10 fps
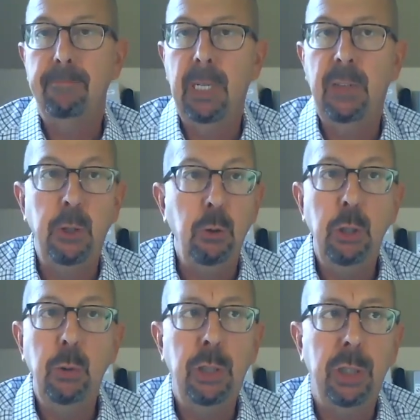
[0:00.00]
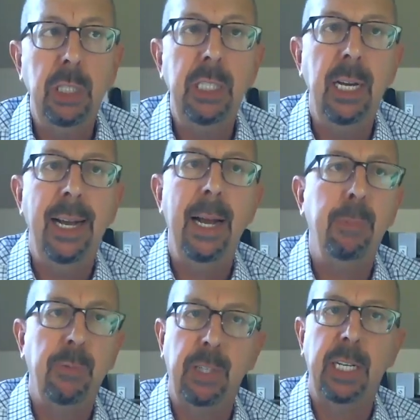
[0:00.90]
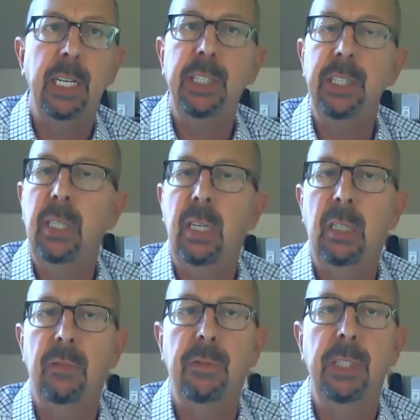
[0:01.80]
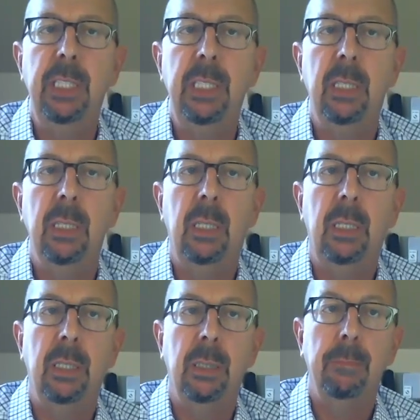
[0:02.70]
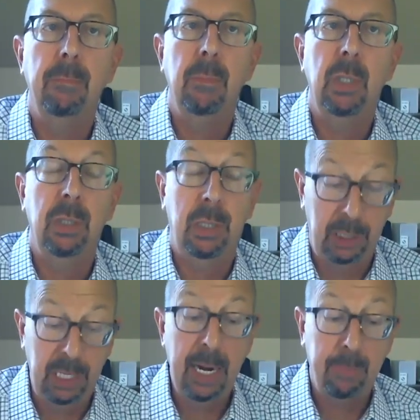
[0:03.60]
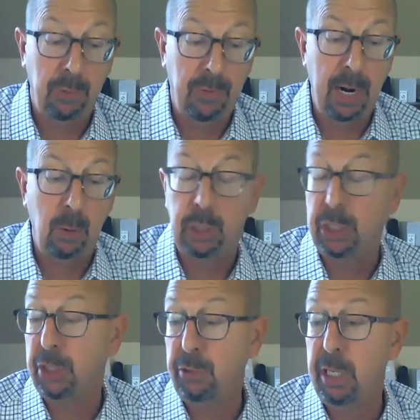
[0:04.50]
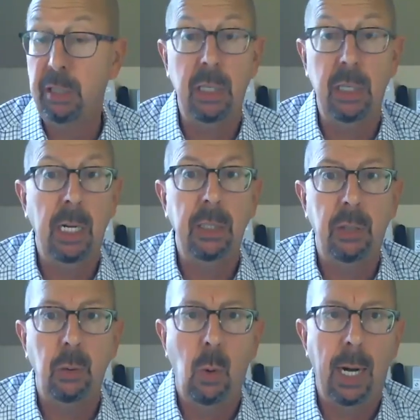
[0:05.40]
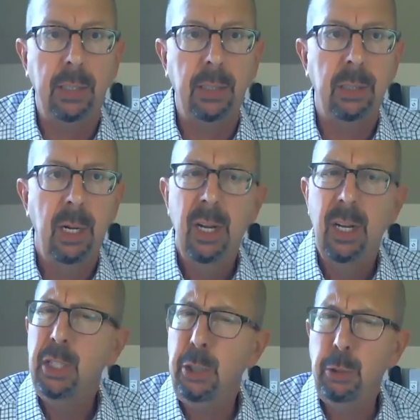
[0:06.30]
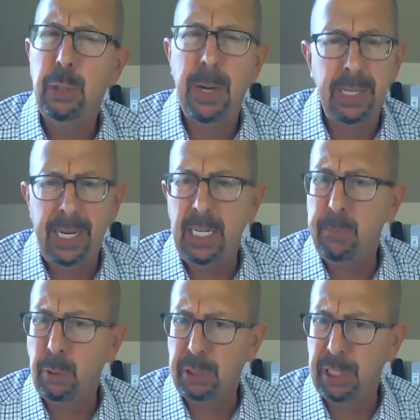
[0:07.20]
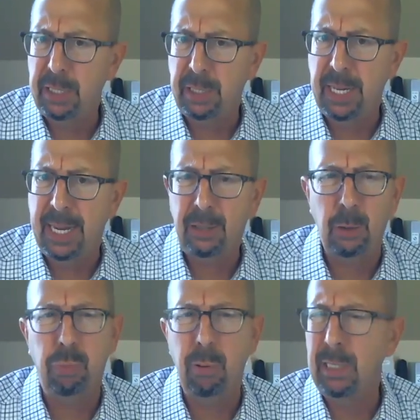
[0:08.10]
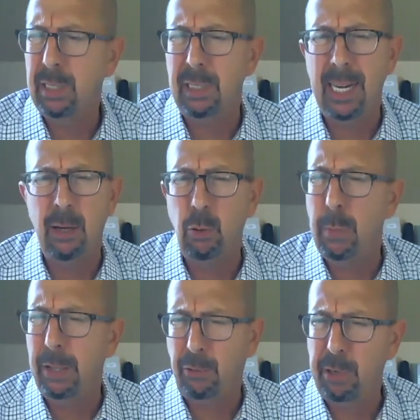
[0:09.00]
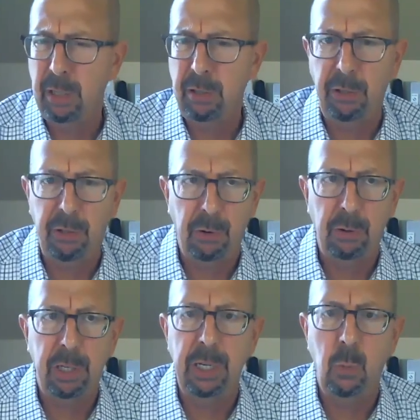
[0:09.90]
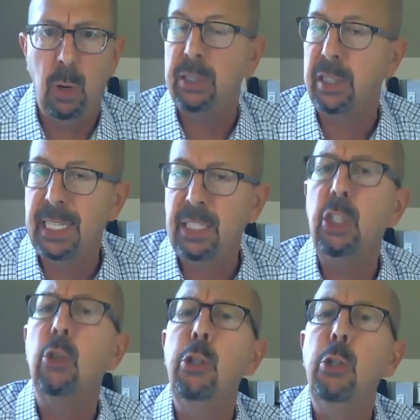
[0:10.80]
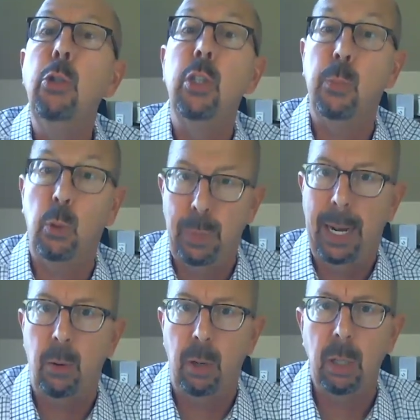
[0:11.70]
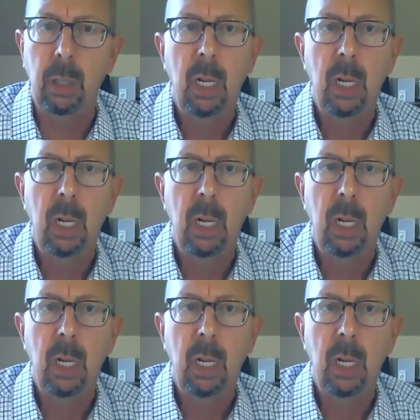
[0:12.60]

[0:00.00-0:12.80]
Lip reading: if you use the amplification of the this amplifier, which is 392 watts, you use about 80% of that, so brings it down to about 313 watts. That's your usable power.